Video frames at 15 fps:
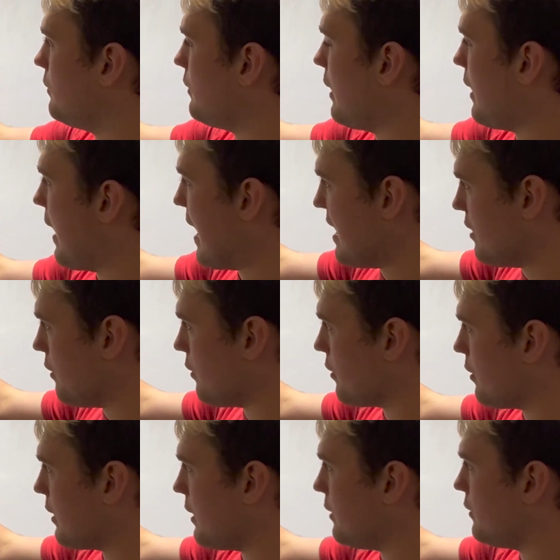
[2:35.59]
at
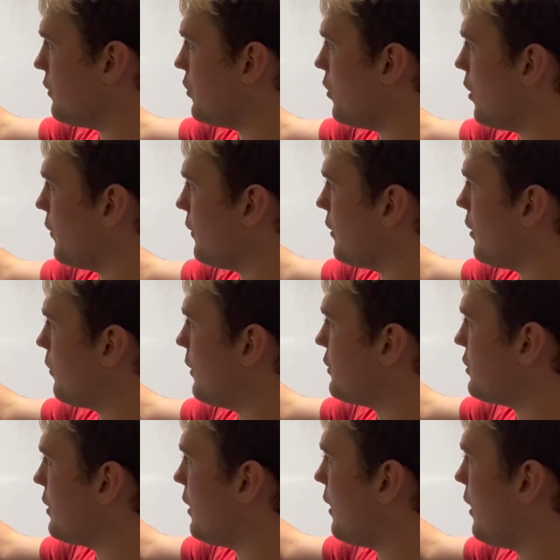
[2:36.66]
8:30 to do all the
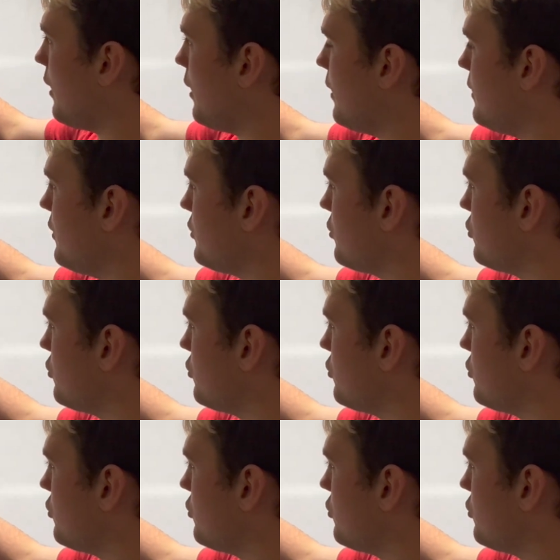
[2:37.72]
initial